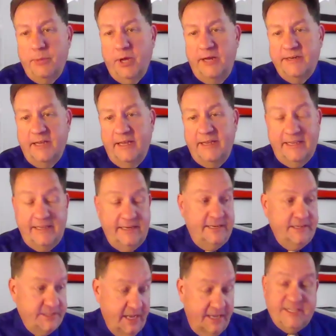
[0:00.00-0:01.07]
But
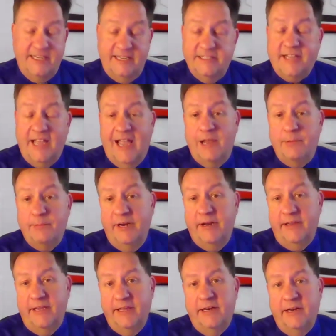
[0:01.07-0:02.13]
it does eat time
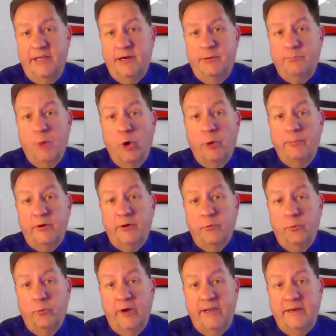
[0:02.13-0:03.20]
at a moment
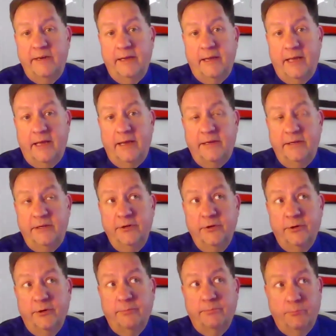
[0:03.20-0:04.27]
when
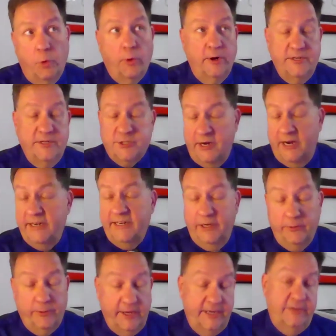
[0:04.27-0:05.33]
your board is trying to
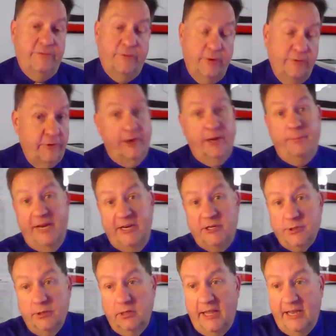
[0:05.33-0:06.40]
get ready for a very
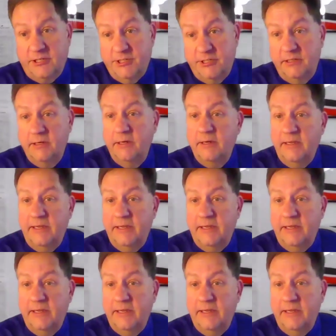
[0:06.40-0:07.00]
major election.